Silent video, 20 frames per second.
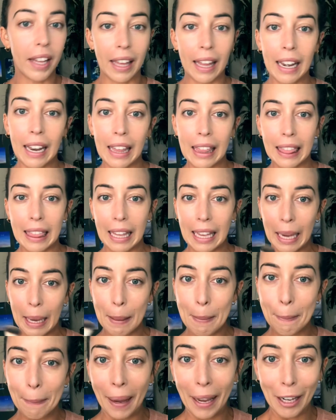I think I
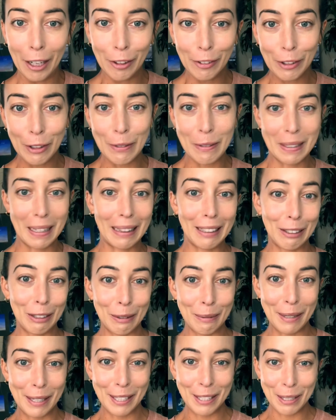might have used a little
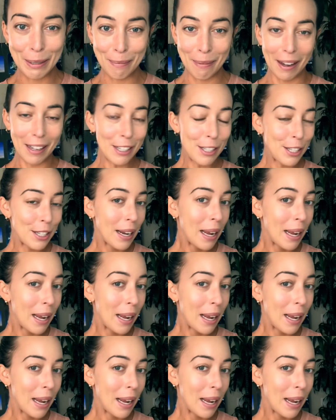bit too much,